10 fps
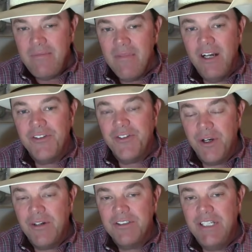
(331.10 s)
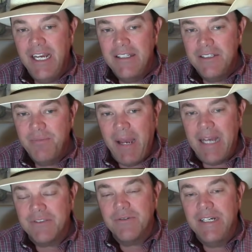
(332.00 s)
on Thursday this
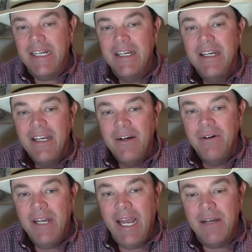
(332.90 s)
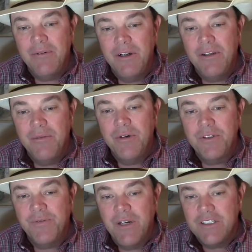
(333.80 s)
past week, we had one of the
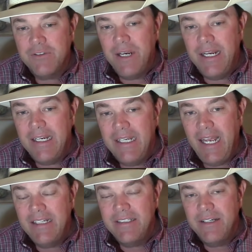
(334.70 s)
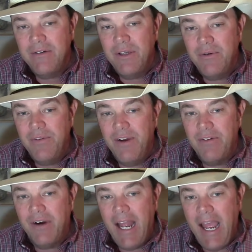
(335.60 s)
most frustrating days that we've
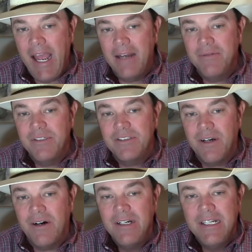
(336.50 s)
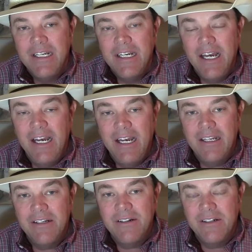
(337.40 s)
ever had. We saw
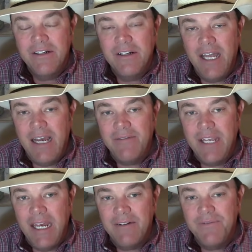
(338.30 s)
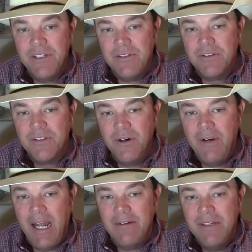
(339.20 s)
your live cattle futures go
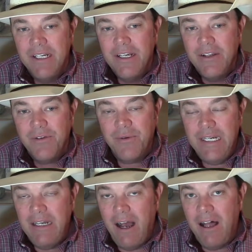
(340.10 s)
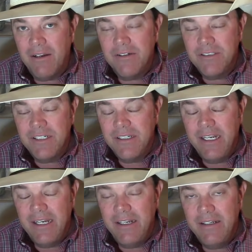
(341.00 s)
down $3
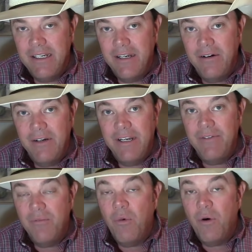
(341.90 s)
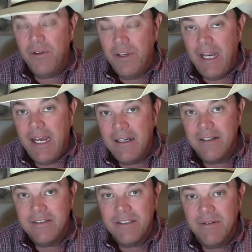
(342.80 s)
and even more than that
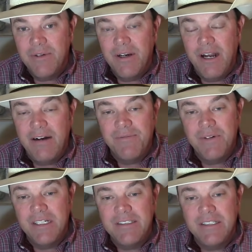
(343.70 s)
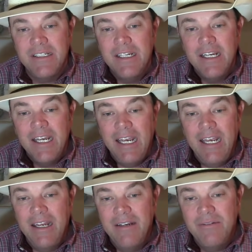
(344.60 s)
on some of your out fronts,
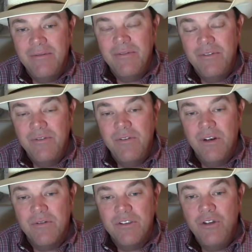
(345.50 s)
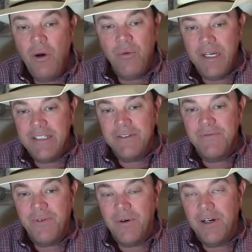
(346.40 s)
and there was no reason
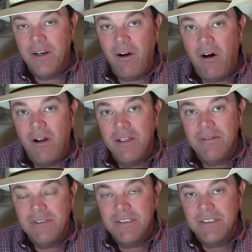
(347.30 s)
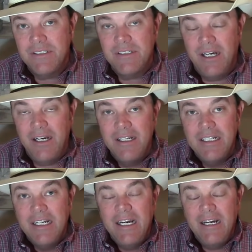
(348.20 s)
for it at all. It was just
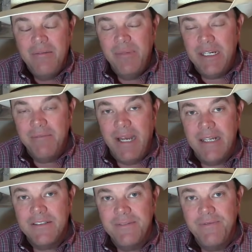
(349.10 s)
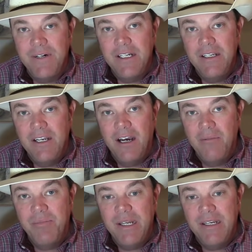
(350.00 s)
a big massive fund
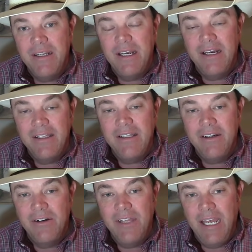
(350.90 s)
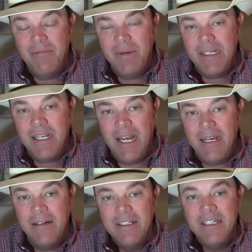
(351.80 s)
dump, and they had been
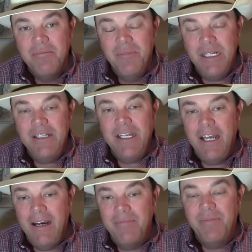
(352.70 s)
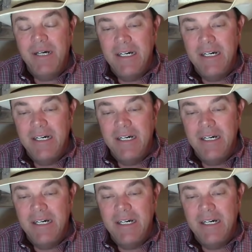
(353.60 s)
kind of building up